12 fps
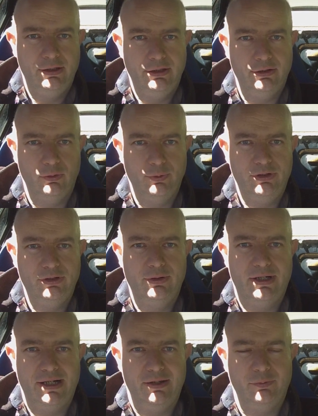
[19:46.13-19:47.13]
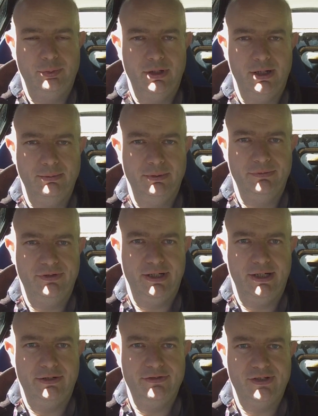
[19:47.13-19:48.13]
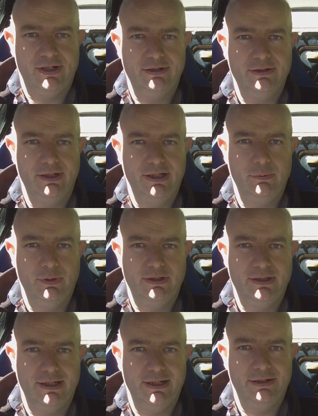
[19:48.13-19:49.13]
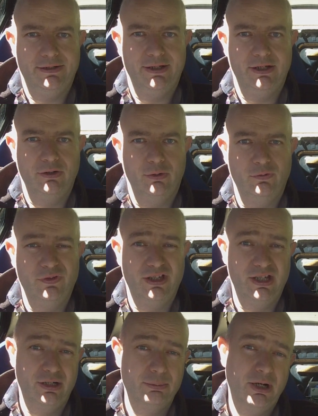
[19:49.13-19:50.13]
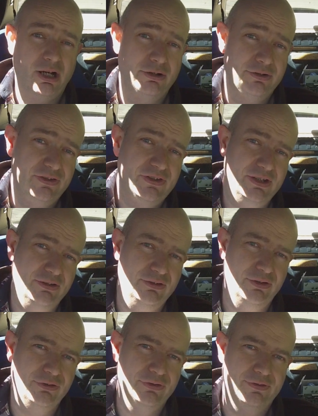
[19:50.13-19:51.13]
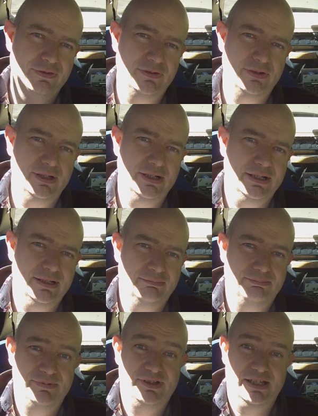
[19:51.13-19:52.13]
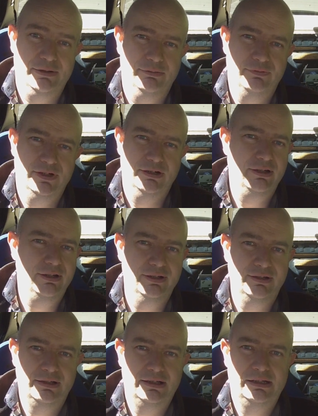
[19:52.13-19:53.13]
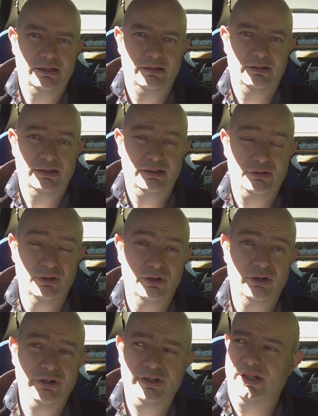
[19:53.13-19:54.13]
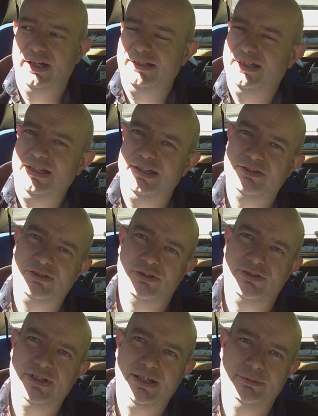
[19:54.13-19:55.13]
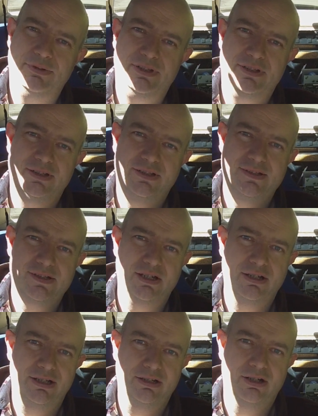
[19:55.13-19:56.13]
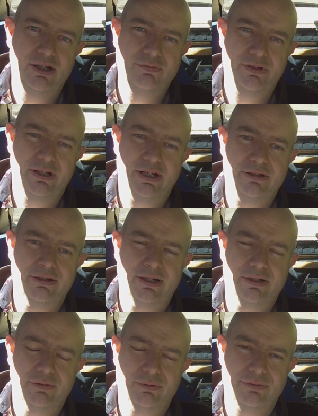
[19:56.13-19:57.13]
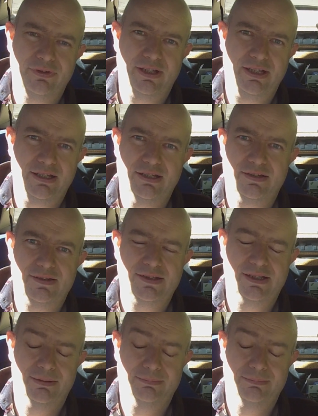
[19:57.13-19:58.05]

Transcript: You know, we do have problems there certainly with that ANOVA gearbox. It doesn't sound very good. I think it's just down to the design of it. I don't think it's